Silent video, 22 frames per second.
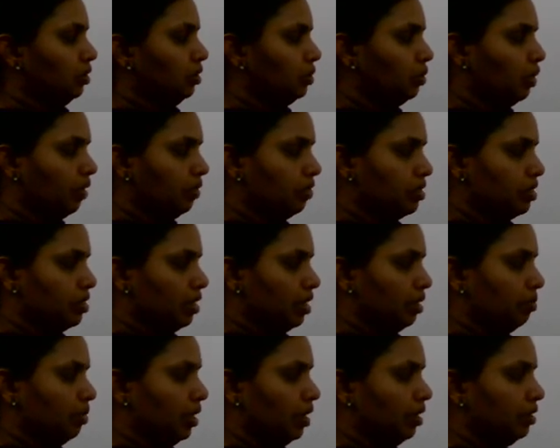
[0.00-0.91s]
2
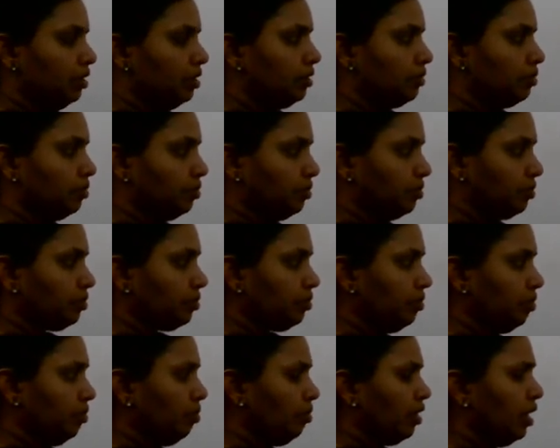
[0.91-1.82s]
outside because
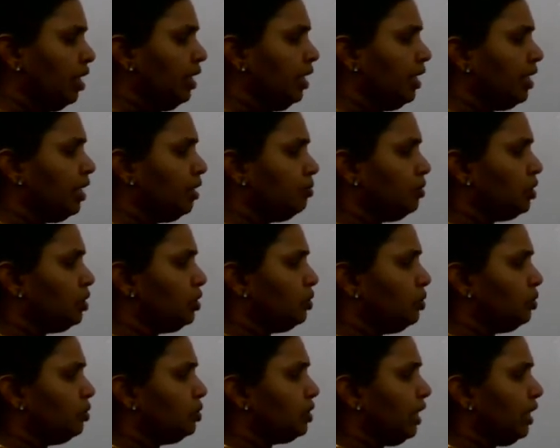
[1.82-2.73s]
it comes
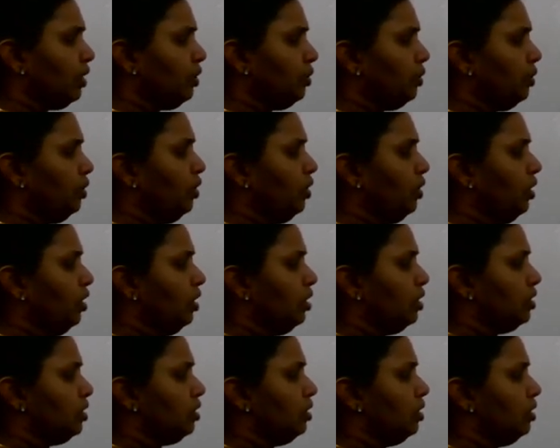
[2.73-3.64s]
2
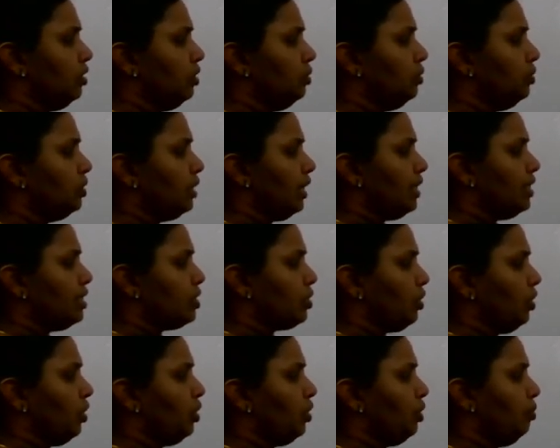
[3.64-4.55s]
sin
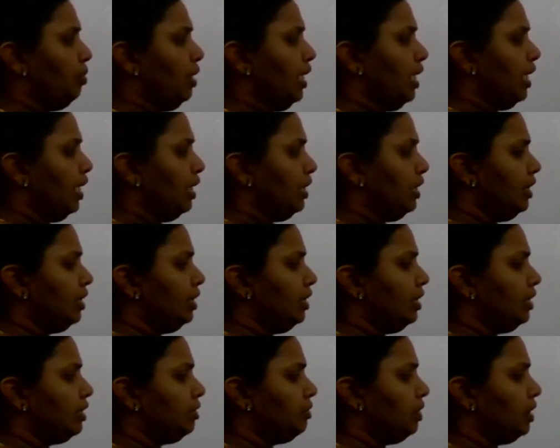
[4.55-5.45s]
square omega t,
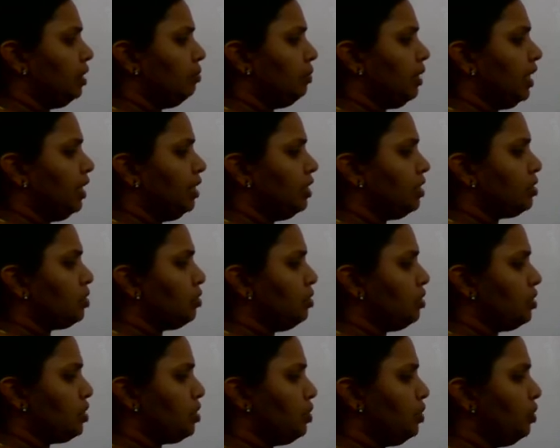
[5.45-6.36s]
that is 1 minus
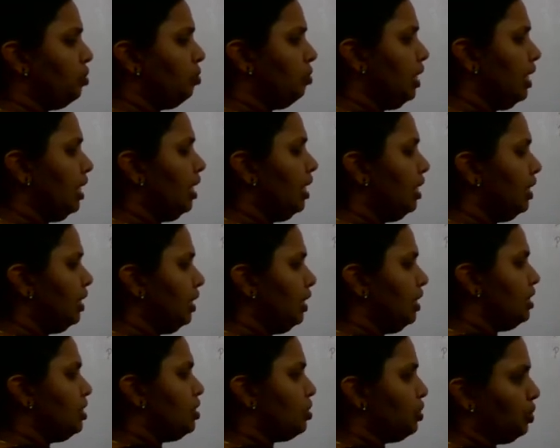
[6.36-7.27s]
cos 2 omega
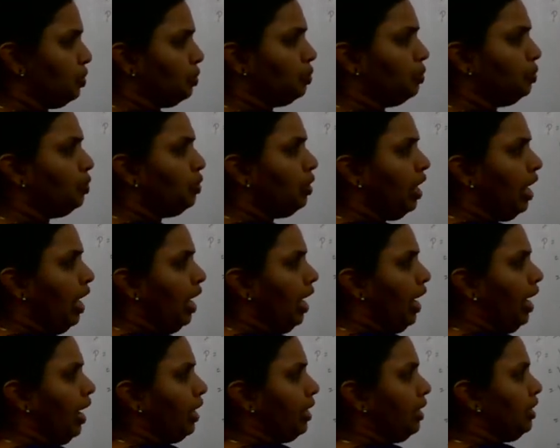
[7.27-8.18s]
t is 2,
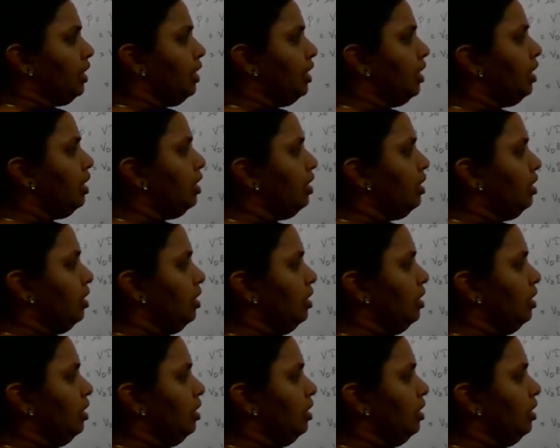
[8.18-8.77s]
and here